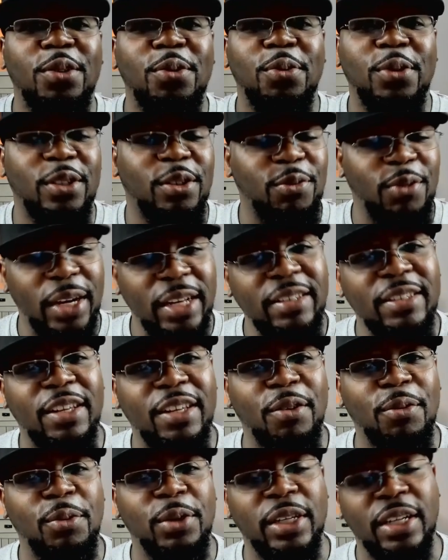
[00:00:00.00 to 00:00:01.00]
with the rest
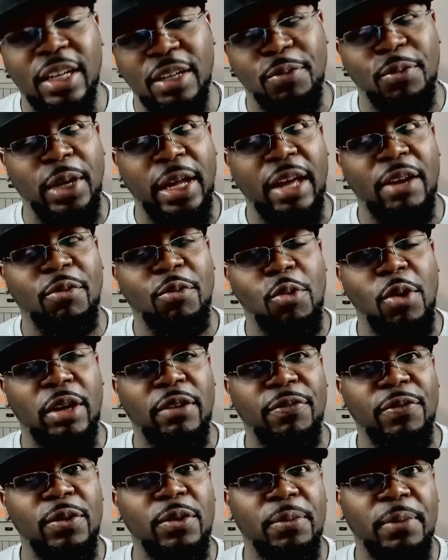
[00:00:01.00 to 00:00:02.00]
of them, with quite a
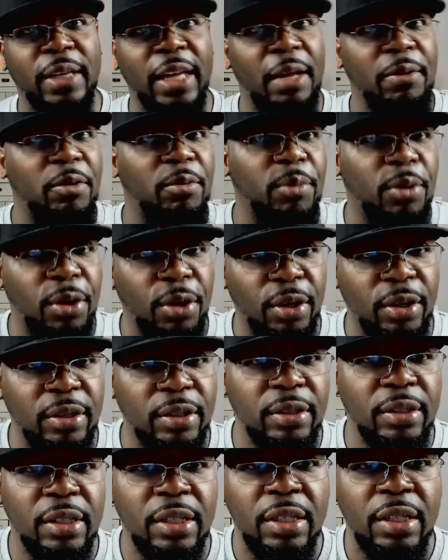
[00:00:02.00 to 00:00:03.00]
few of them, Captain America,
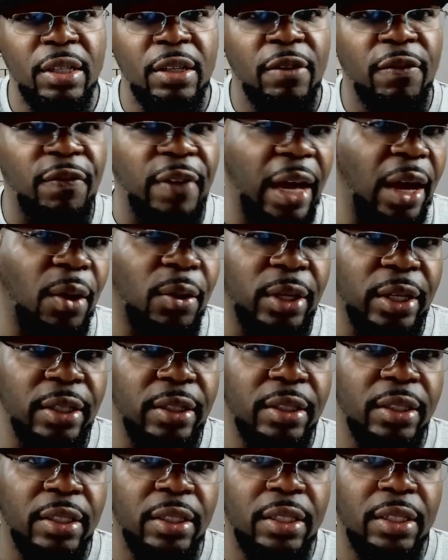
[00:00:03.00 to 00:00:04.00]

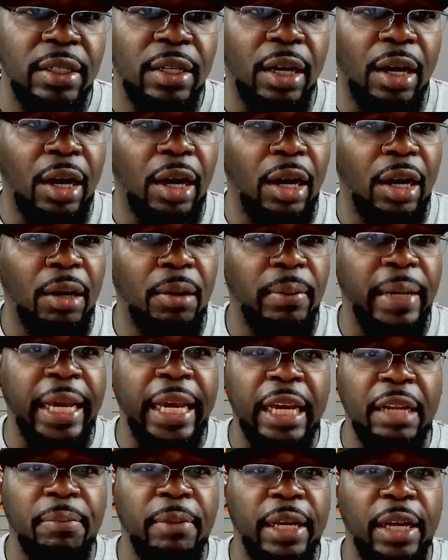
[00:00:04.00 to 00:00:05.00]
Falcon,
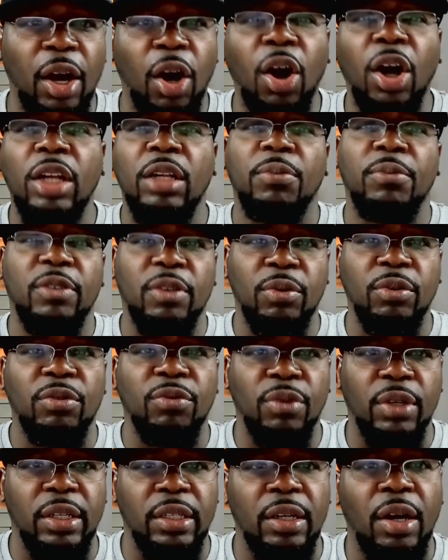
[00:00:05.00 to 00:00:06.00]
Ant-Man, all of them was on the
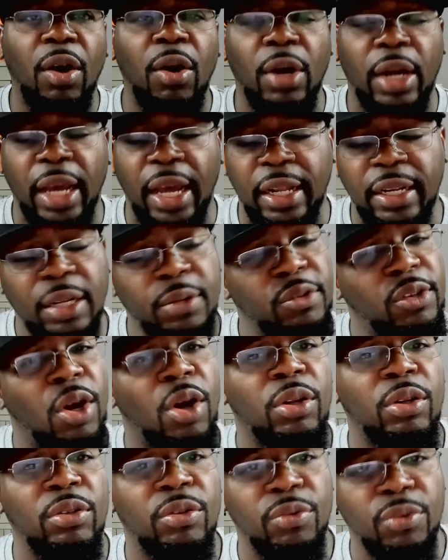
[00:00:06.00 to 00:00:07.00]
run. Hawkeye, they was
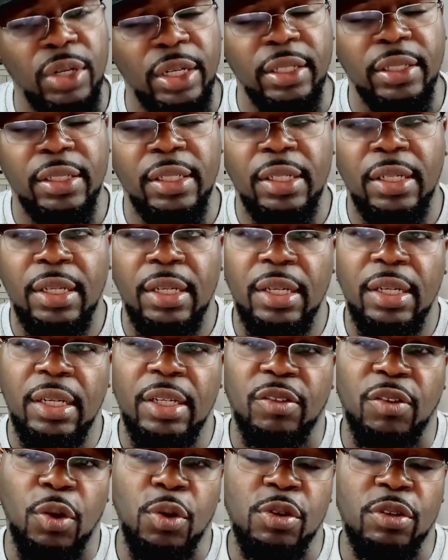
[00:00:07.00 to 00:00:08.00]
all on the run.
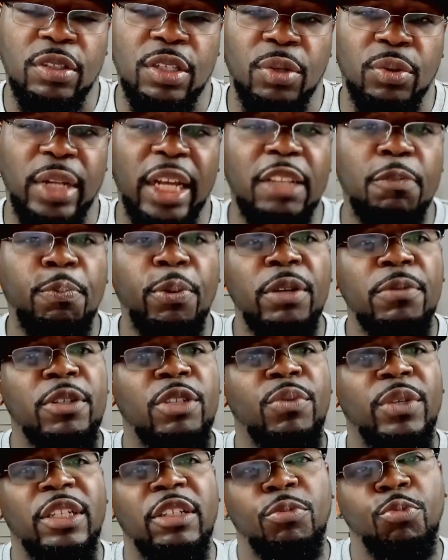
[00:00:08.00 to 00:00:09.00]
So that's pretty much
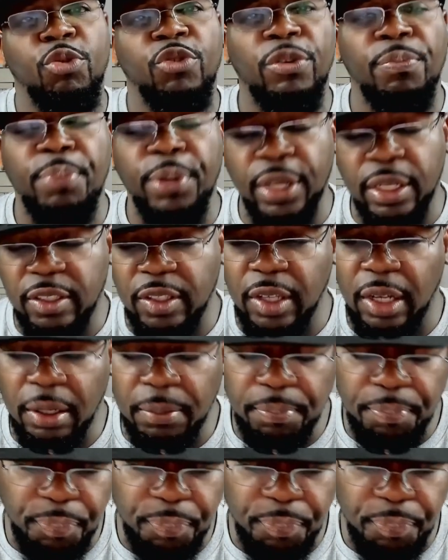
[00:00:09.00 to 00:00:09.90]
what this movie picks up.